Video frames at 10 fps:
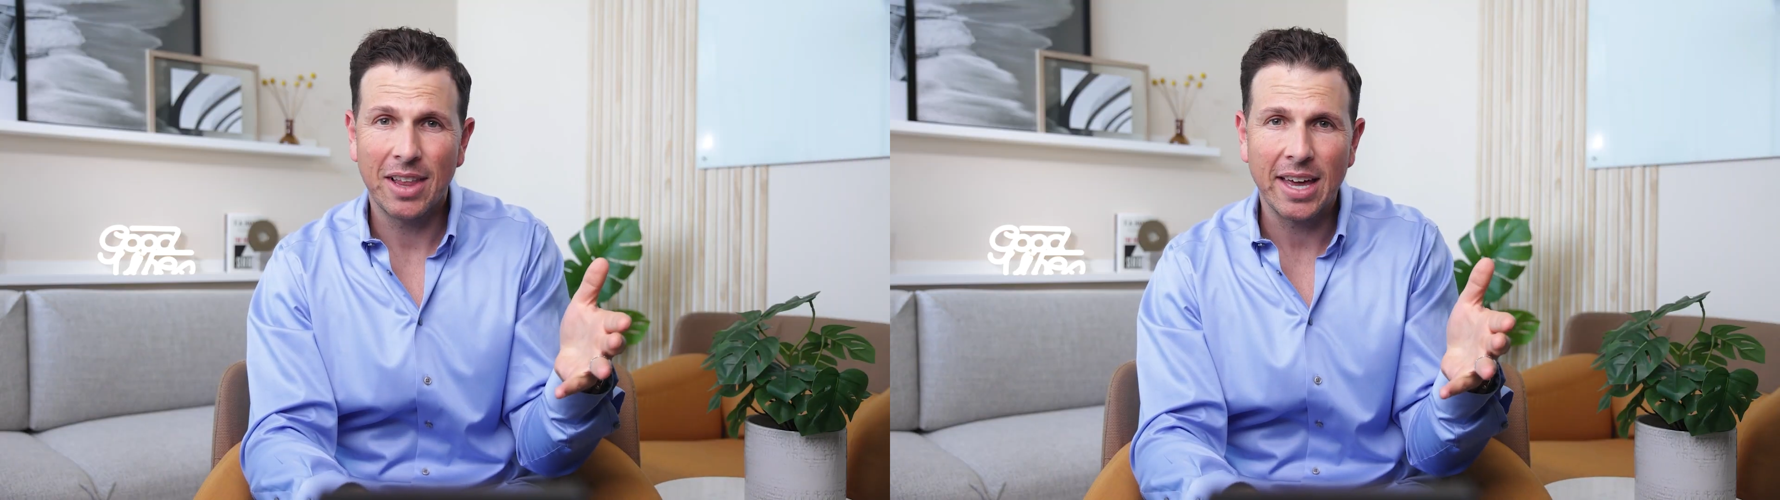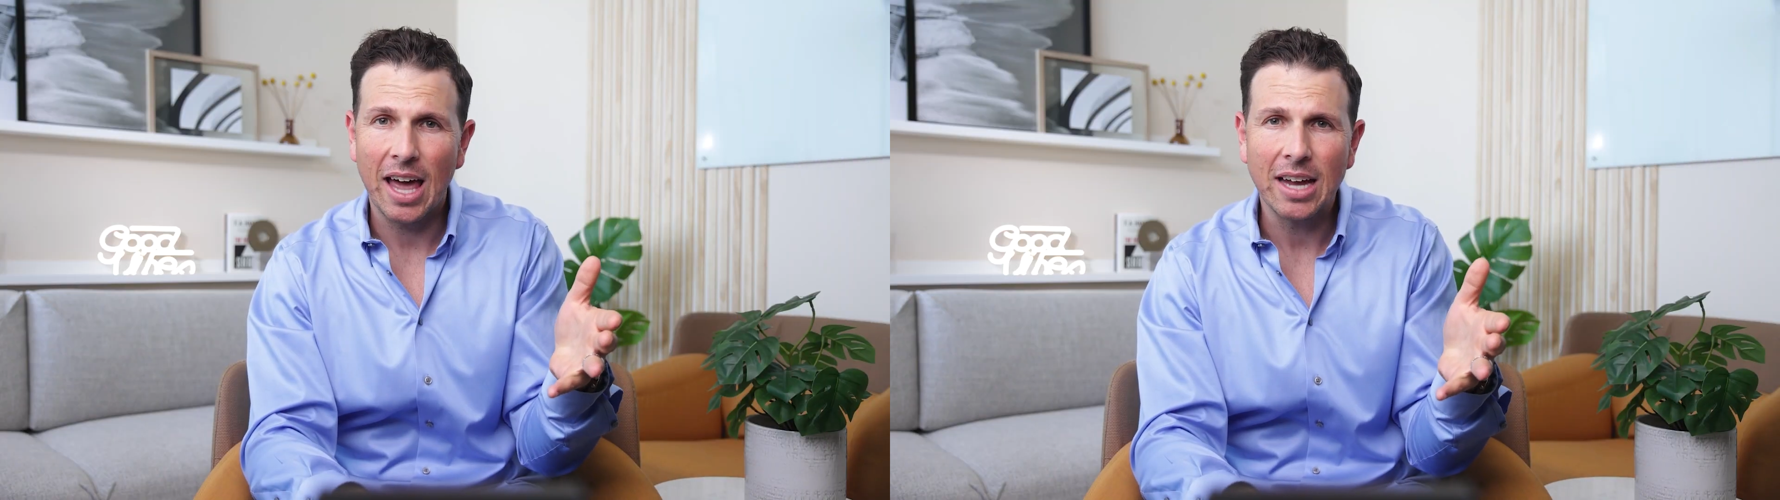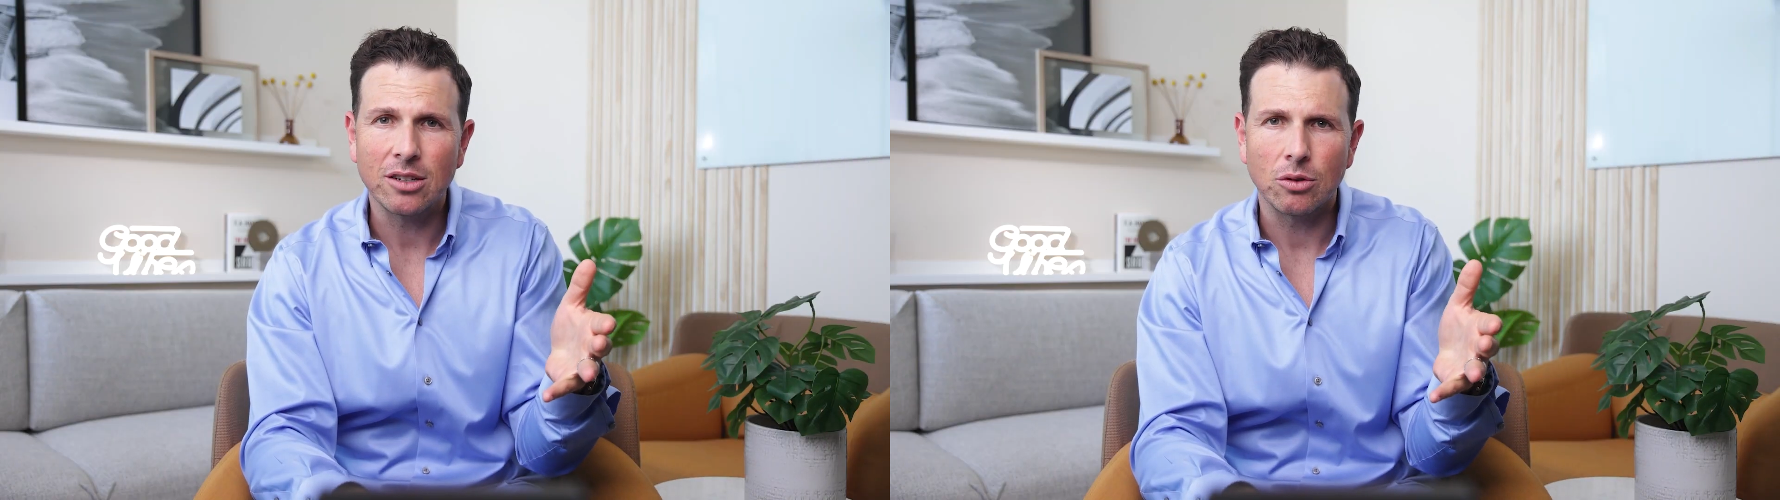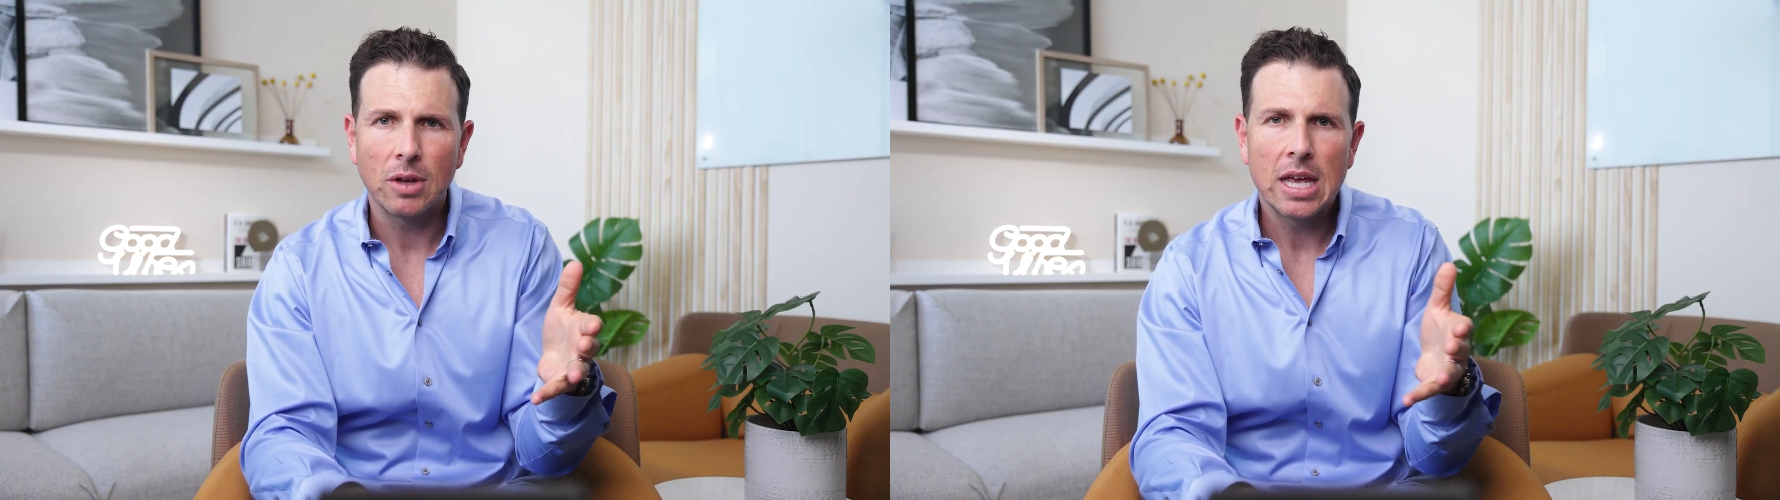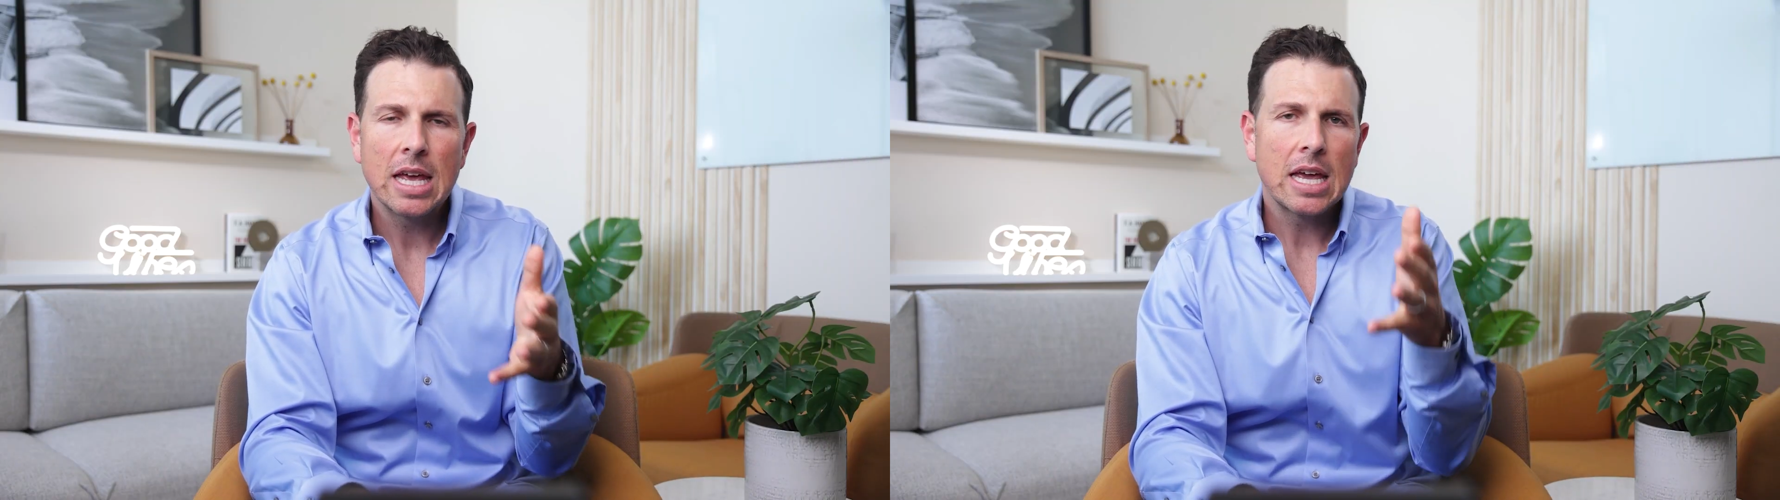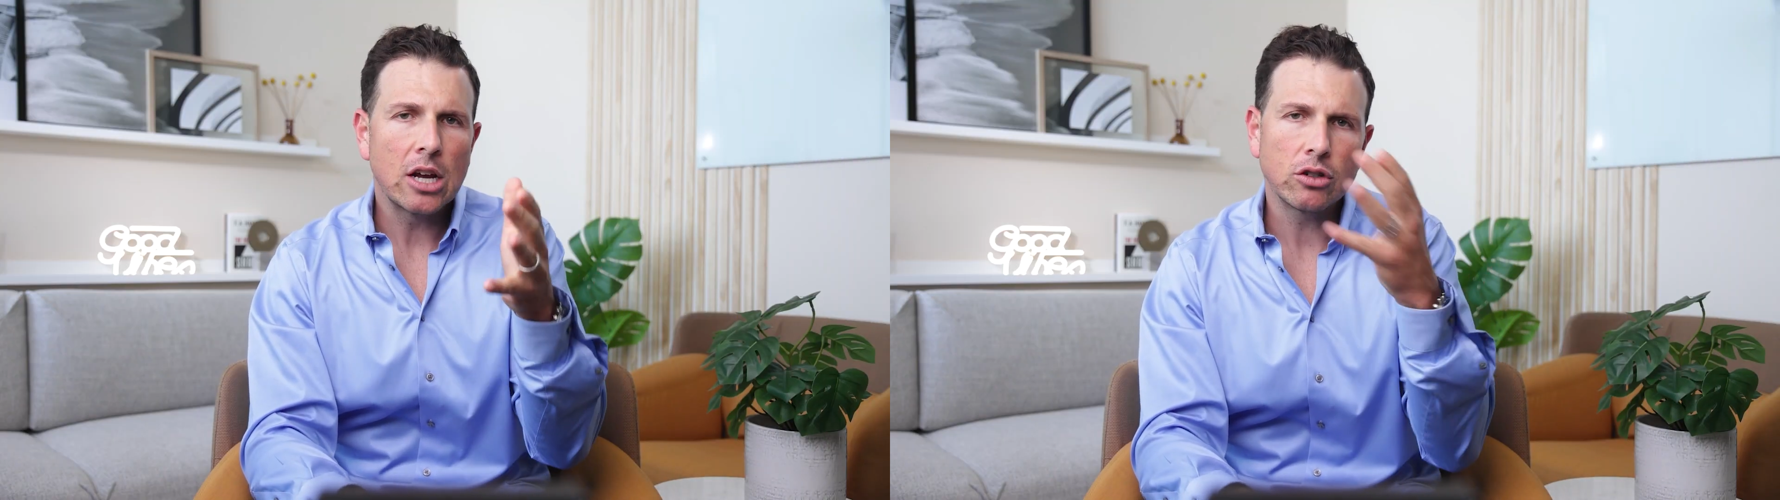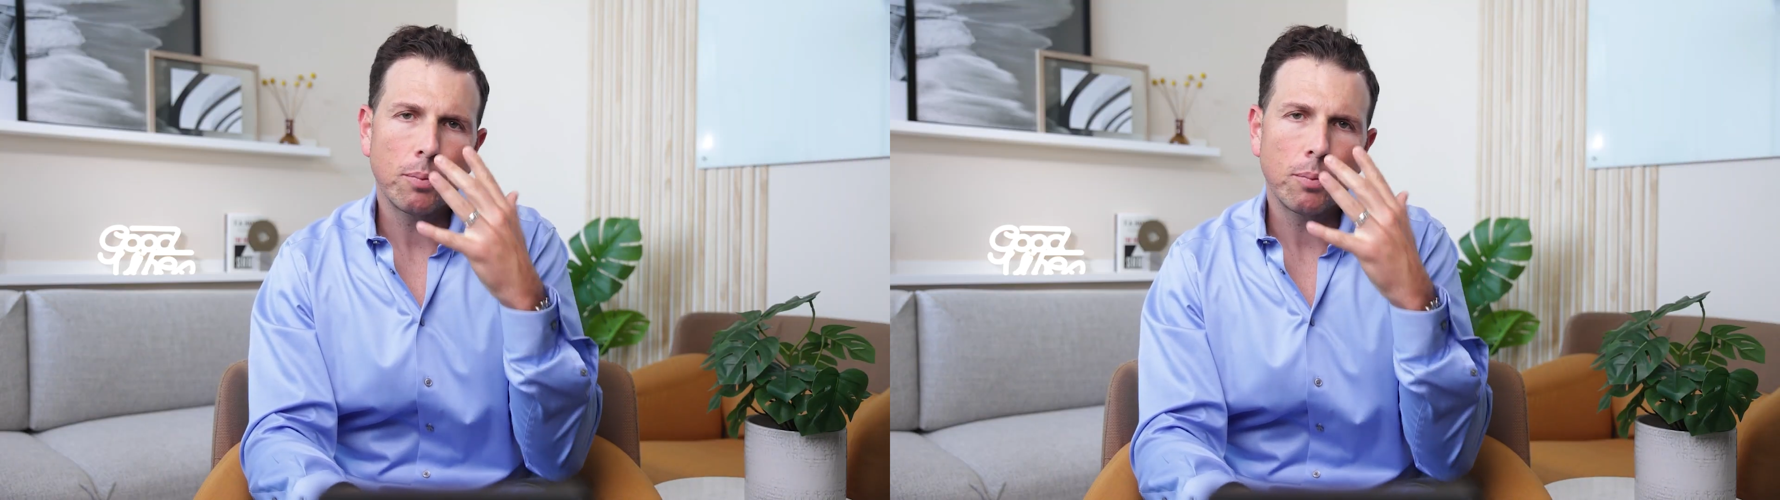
like I do. Here's